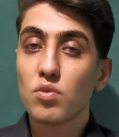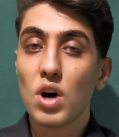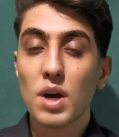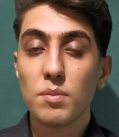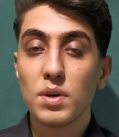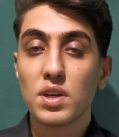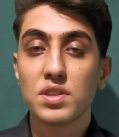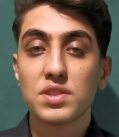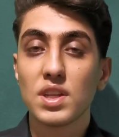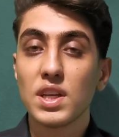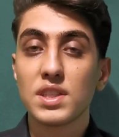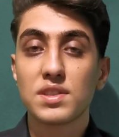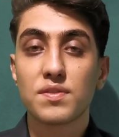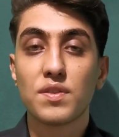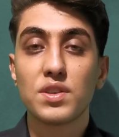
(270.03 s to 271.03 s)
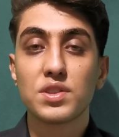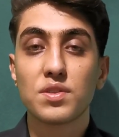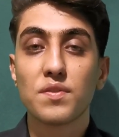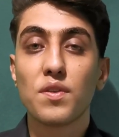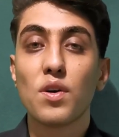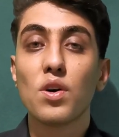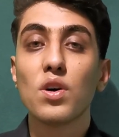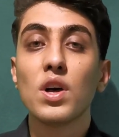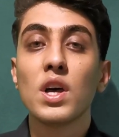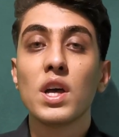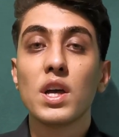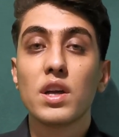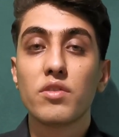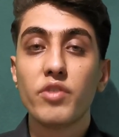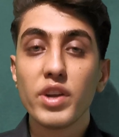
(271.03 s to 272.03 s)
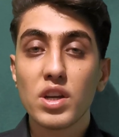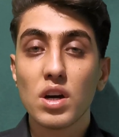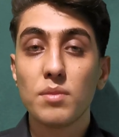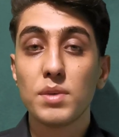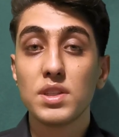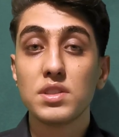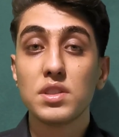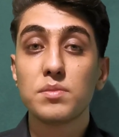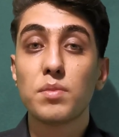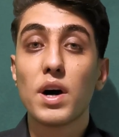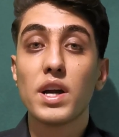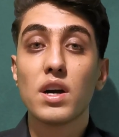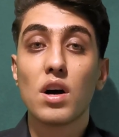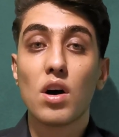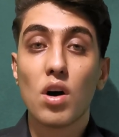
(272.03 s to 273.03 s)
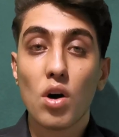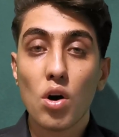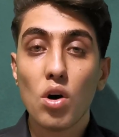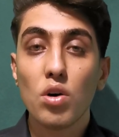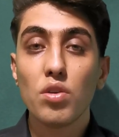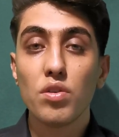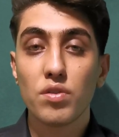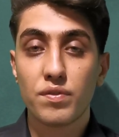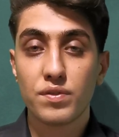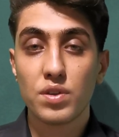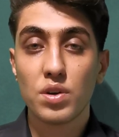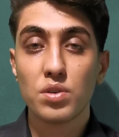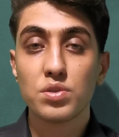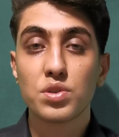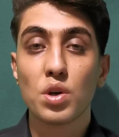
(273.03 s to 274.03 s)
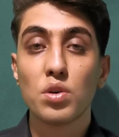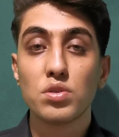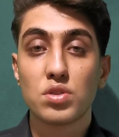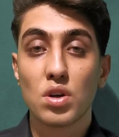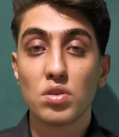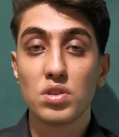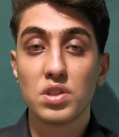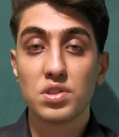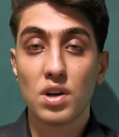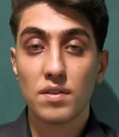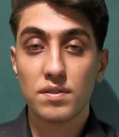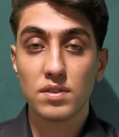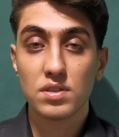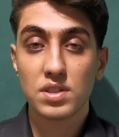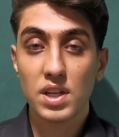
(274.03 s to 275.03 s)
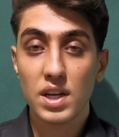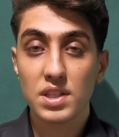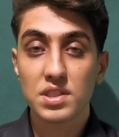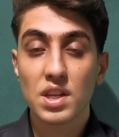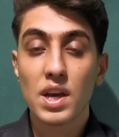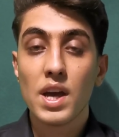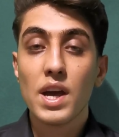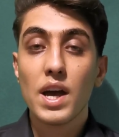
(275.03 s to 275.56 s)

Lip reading: Why? Because it's first of all recommended by all of those who took the TOEFL test,